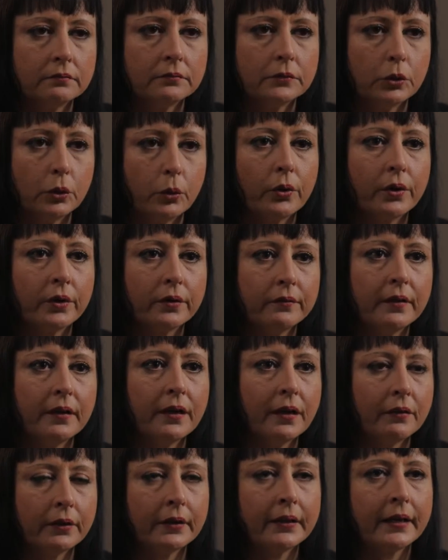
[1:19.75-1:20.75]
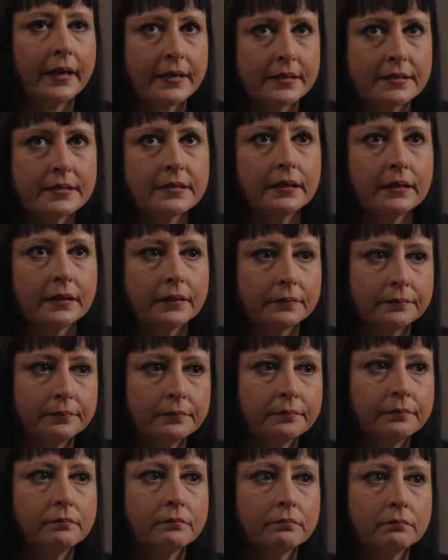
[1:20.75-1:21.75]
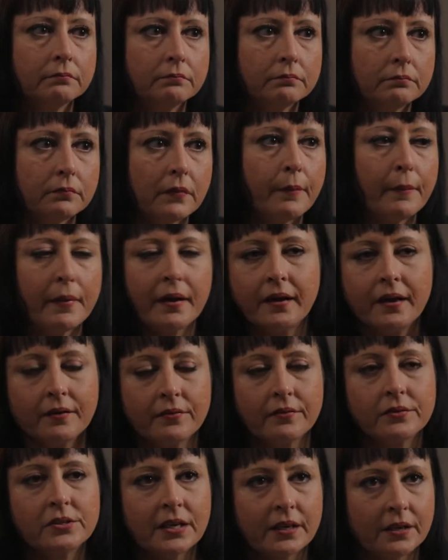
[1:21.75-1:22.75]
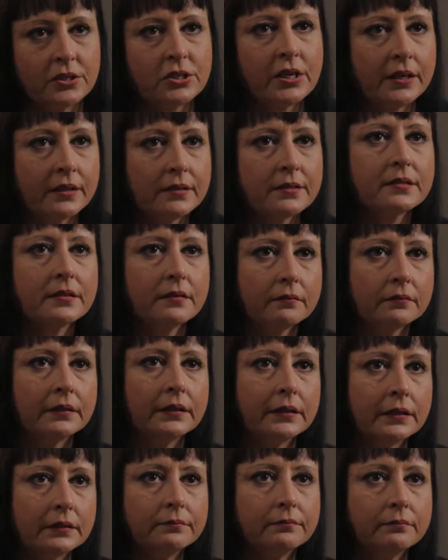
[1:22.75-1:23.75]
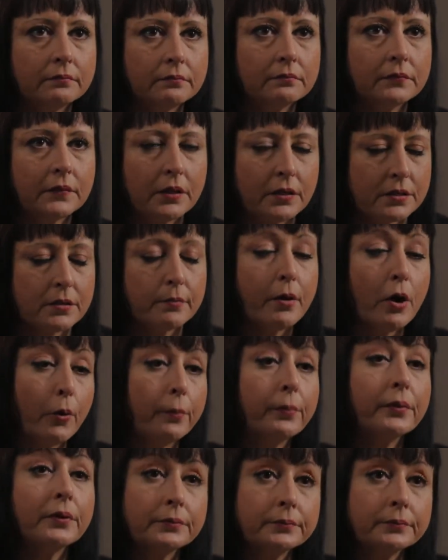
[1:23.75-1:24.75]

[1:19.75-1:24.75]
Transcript: the Lord that I realized I might have a second chance. There's some hope.